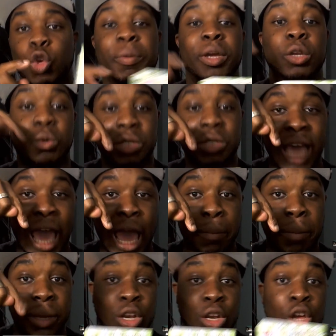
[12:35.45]
make those
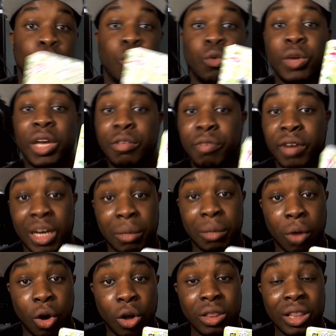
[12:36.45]
happen. You can find them
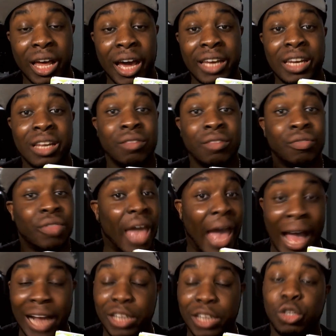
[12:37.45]
online
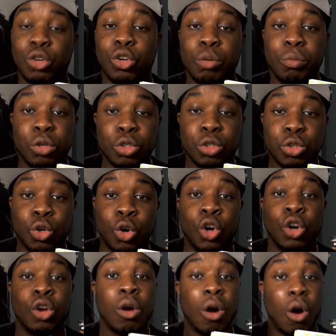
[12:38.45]
at your local
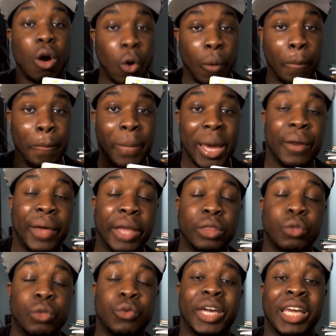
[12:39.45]
bookstore, or better yet,
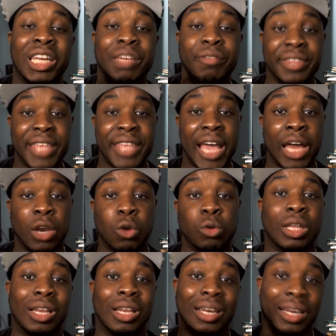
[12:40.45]
you can even
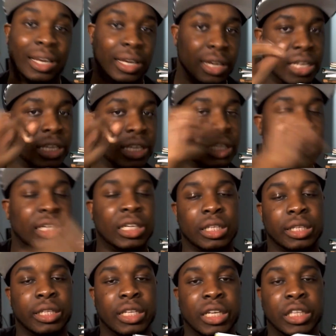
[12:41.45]
download legally
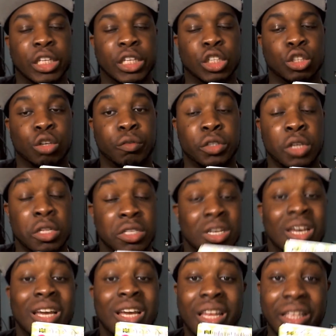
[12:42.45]
the digital versions.
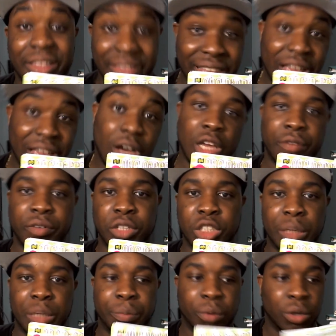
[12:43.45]
They are even
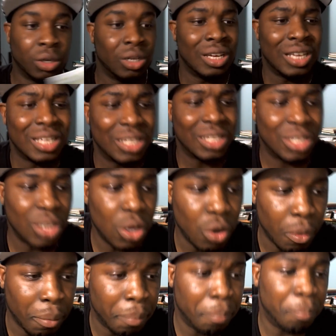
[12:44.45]
cheaper.
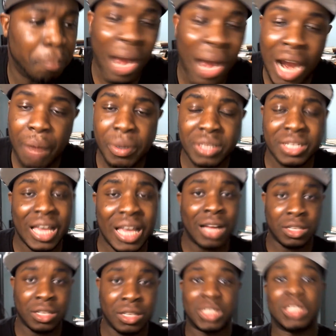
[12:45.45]
So, pirates,
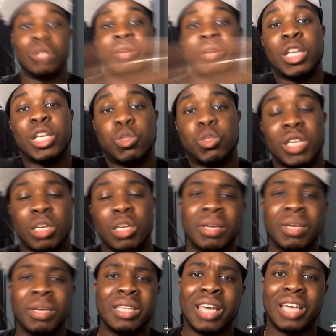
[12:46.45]
I'll see you next week. In the
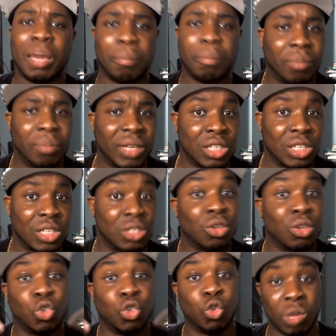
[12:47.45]
meantime, please
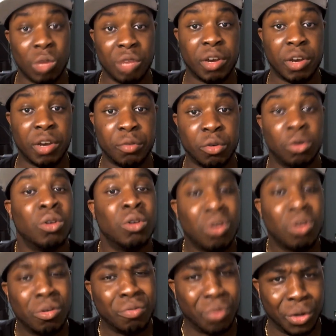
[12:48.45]
do me a favor,
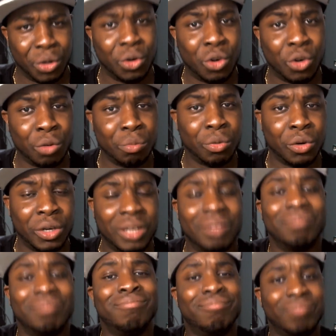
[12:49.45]
for your homeboy,
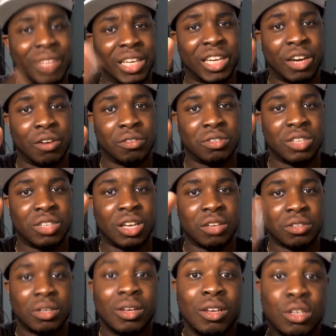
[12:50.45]
take care of
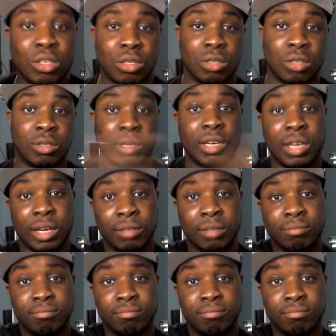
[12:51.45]
yourselves. See ya!